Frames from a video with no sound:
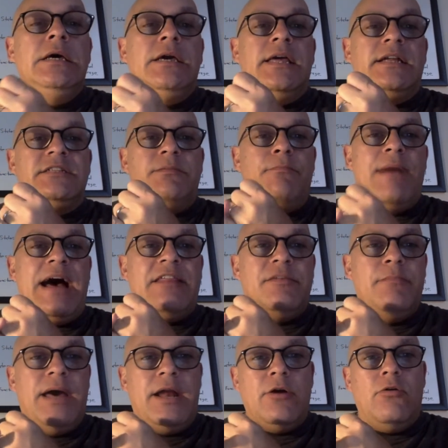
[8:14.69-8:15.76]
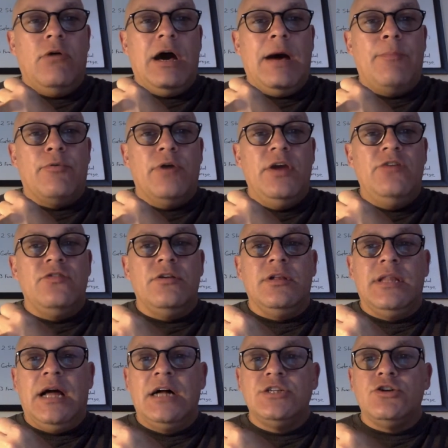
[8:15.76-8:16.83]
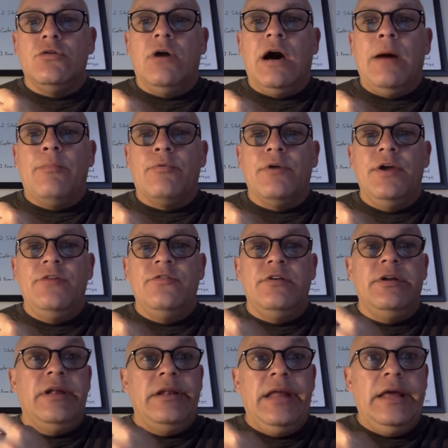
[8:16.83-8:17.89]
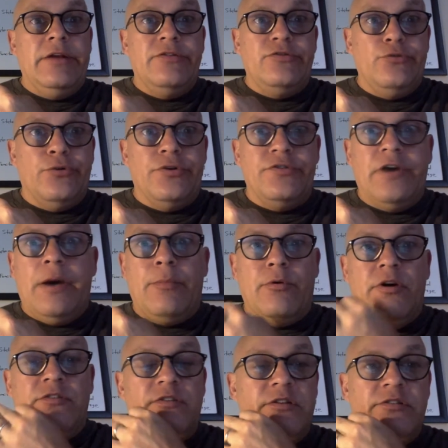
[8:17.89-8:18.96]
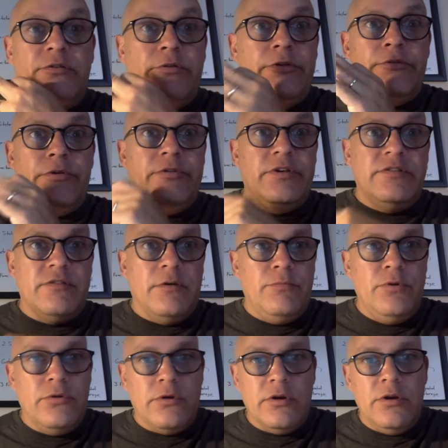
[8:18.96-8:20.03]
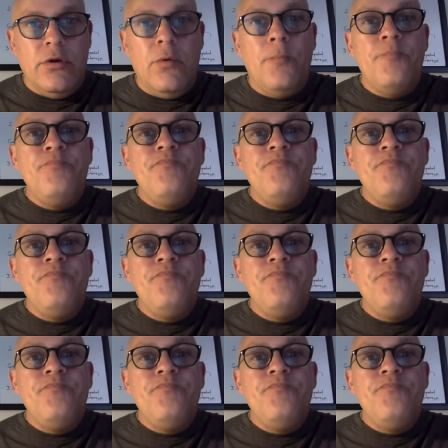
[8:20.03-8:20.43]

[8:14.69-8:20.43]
Again, it's a mathematical operation, a logical operation, and a data storage operation. Is the only 3 things a computer can do.